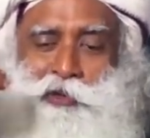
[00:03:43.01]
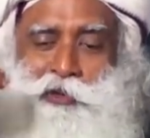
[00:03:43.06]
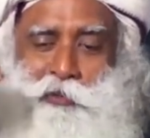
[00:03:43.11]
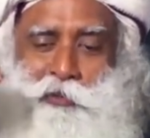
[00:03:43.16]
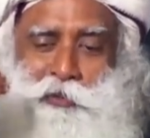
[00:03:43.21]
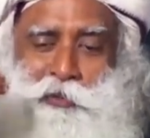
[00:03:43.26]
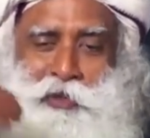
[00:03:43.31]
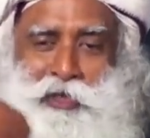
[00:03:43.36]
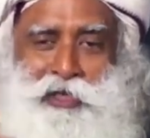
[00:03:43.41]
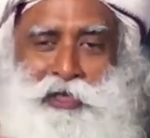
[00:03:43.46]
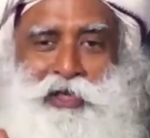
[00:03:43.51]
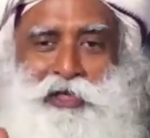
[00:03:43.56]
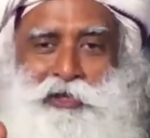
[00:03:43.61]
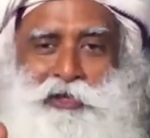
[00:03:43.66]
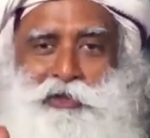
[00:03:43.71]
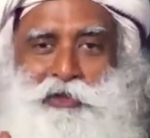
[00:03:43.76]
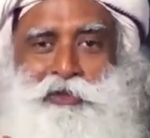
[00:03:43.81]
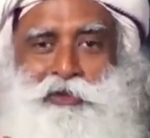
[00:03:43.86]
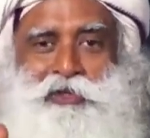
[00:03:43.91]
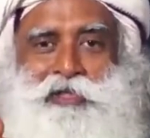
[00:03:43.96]
to bring
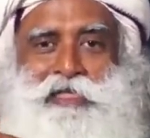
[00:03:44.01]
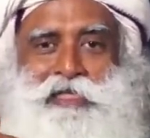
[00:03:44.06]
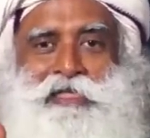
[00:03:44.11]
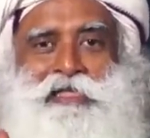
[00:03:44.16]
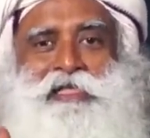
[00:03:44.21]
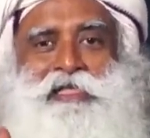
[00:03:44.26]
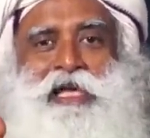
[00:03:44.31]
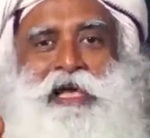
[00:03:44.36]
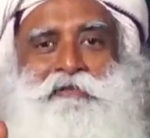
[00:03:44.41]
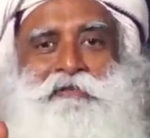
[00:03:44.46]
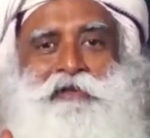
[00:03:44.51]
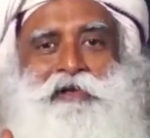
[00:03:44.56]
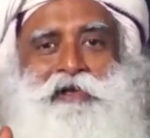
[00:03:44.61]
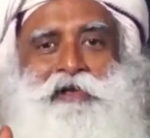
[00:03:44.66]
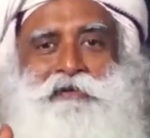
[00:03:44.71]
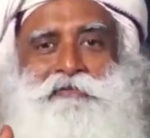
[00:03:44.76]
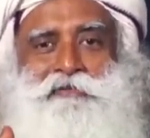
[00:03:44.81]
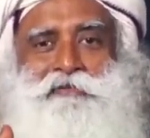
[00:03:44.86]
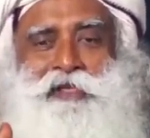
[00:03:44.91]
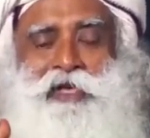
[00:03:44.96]
us to this
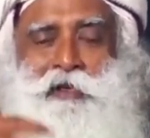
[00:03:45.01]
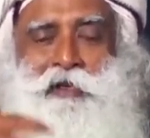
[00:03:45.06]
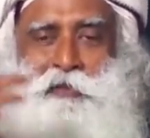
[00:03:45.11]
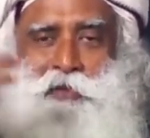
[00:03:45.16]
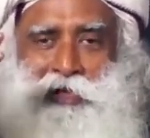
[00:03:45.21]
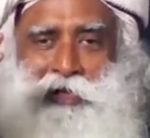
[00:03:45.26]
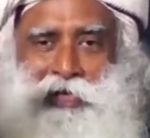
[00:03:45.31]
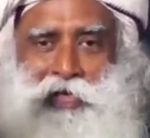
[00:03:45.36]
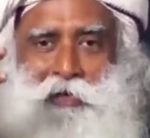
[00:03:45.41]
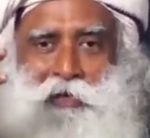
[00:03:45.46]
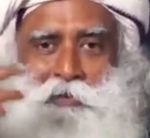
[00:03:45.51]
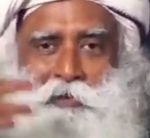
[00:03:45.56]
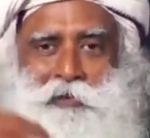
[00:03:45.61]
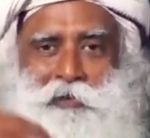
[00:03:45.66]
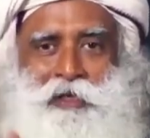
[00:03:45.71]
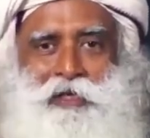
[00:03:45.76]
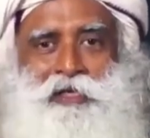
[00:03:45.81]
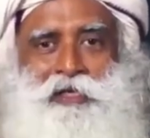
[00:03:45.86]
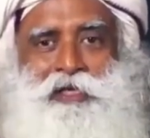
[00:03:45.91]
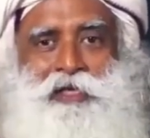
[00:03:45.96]
level of cerebral
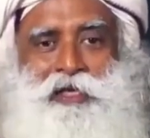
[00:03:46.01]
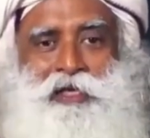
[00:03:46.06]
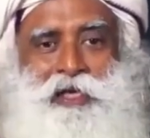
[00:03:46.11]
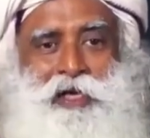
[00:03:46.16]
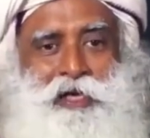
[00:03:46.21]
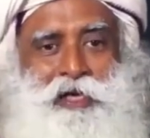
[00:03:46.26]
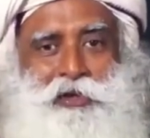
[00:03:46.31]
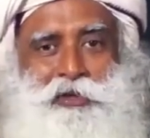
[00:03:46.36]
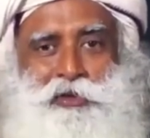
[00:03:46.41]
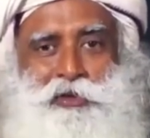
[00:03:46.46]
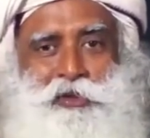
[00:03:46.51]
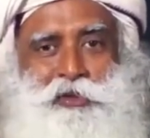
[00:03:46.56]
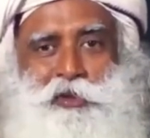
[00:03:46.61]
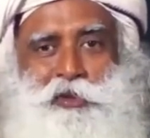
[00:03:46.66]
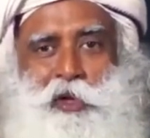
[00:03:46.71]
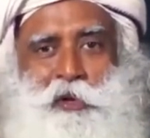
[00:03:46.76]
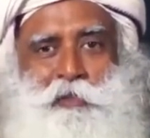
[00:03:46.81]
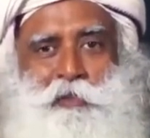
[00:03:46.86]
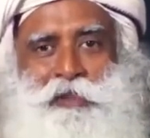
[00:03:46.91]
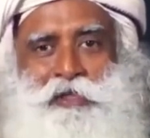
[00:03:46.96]
capability should
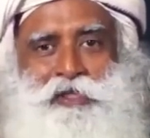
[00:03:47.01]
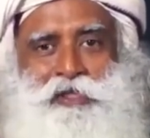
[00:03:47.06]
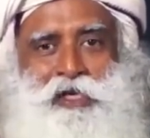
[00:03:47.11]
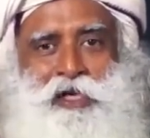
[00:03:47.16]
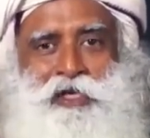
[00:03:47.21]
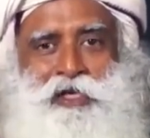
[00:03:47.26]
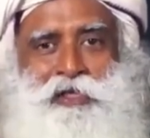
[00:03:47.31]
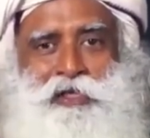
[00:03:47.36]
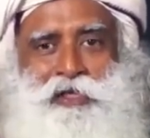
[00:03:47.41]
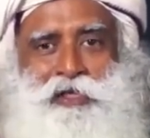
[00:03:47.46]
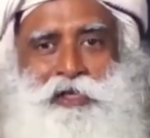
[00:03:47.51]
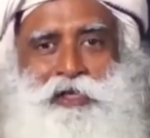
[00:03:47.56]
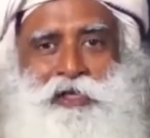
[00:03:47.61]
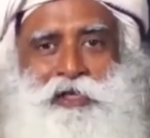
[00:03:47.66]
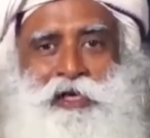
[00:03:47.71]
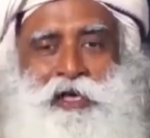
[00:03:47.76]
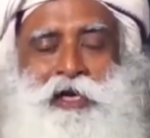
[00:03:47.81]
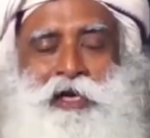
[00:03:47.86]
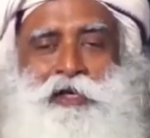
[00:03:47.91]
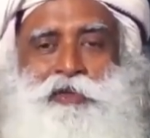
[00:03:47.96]
not be
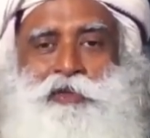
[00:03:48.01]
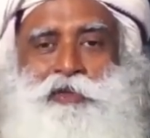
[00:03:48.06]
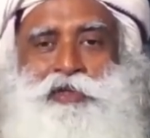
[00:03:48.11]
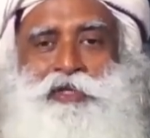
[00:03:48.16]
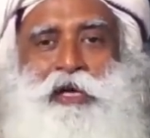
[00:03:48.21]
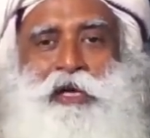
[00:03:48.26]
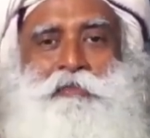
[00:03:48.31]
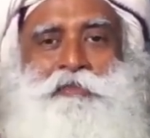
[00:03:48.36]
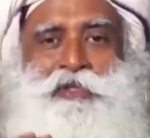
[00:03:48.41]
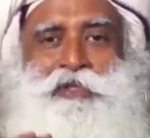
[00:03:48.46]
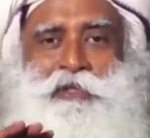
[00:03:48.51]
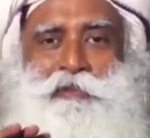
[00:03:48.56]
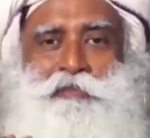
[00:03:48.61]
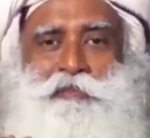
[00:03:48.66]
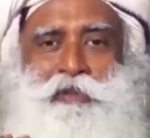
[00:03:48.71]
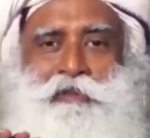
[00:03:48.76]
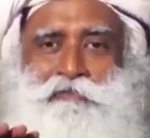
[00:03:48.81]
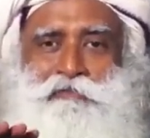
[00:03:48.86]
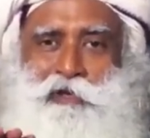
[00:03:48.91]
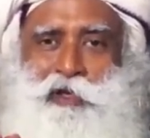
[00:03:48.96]
surrendered to some
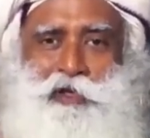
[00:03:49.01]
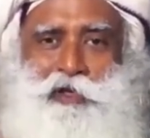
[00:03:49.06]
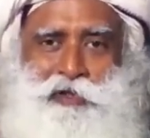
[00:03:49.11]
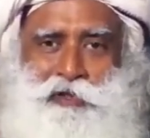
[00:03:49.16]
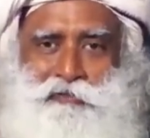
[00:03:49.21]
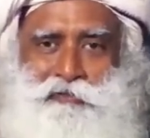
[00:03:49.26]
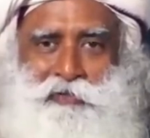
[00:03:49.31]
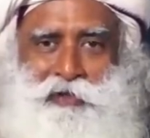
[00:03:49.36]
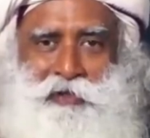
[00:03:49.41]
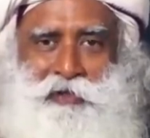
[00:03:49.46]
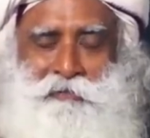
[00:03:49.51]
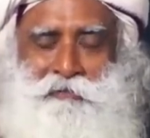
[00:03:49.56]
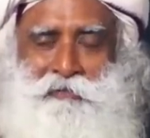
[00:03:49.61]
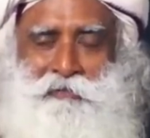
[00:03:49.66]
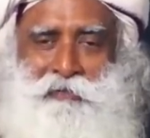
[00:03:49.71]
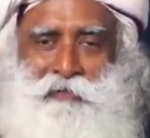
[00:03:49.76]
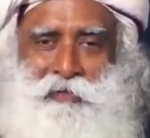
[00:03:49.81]
simple philosophy.